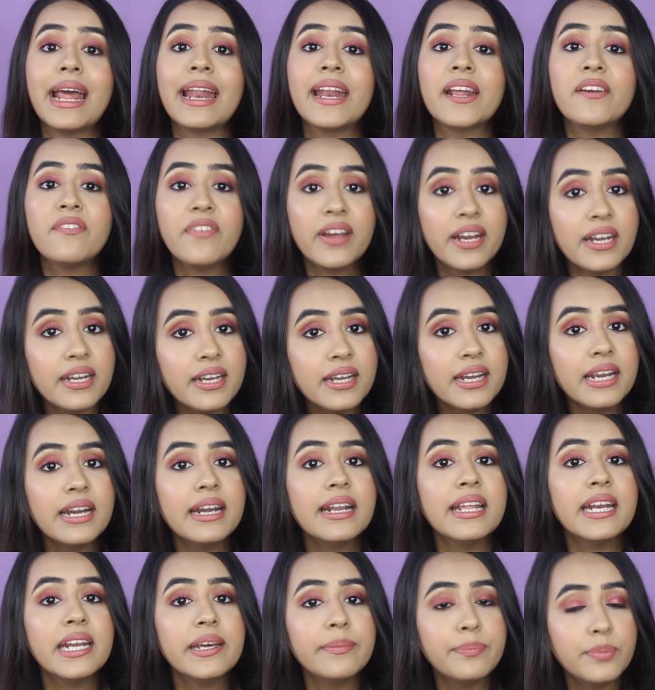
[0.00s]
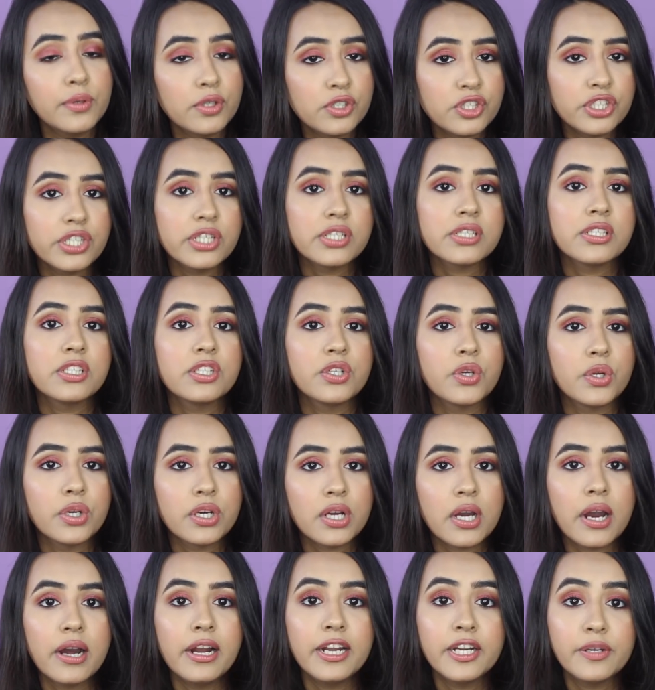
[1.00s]
and I went ahead and I purchased it
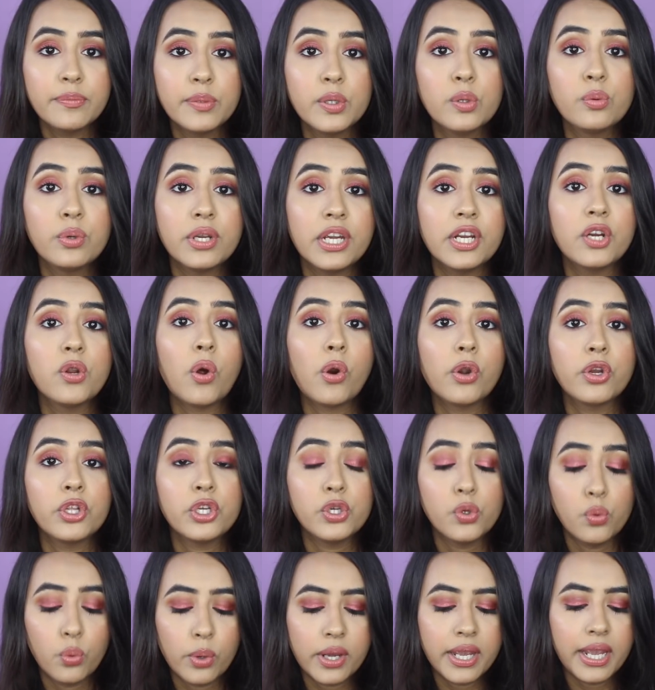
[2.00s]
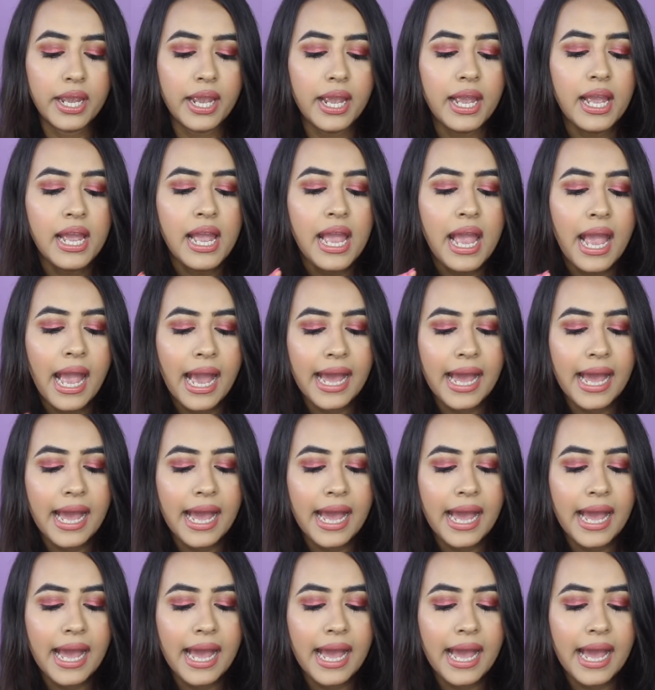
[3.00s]
on cultbeauty.uk,